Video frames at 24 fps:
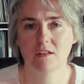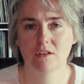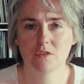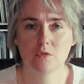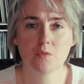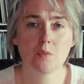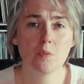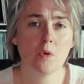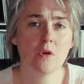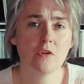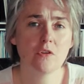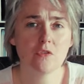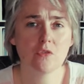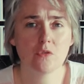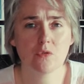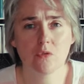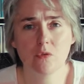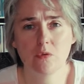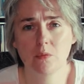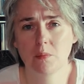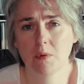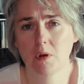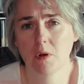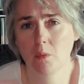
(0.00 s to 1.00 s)
there's one
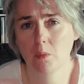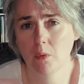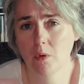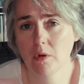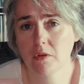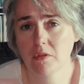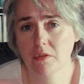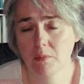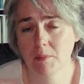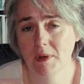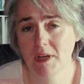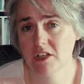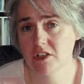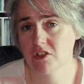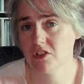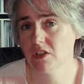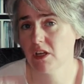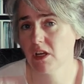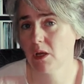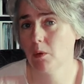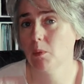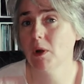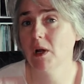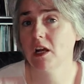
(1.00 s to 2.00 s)
group worth
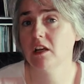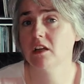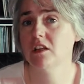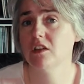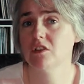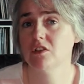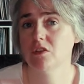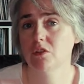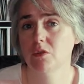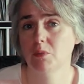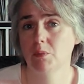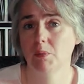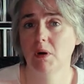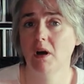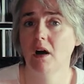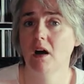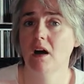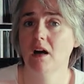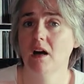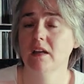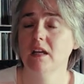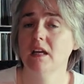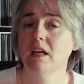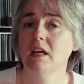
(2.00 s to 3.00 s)
mentioning where he took
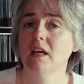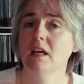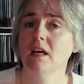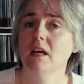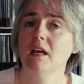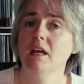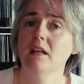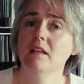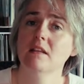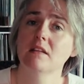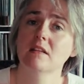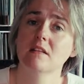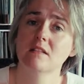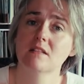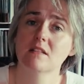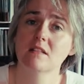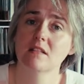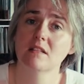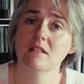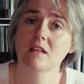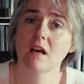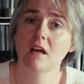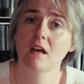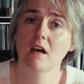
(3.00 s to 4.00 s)
part, and this
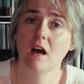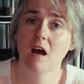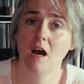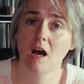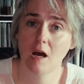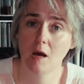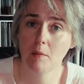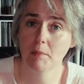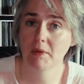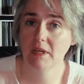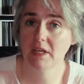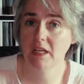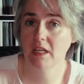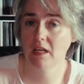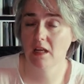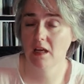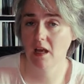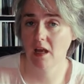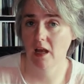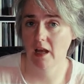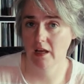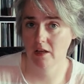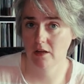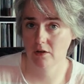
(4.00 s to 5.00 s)
is Harmony
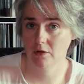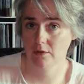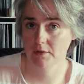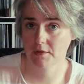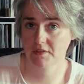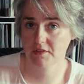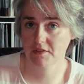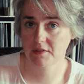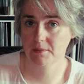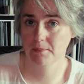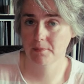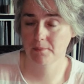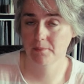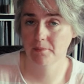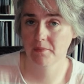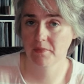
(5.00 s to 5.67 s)
Echoes.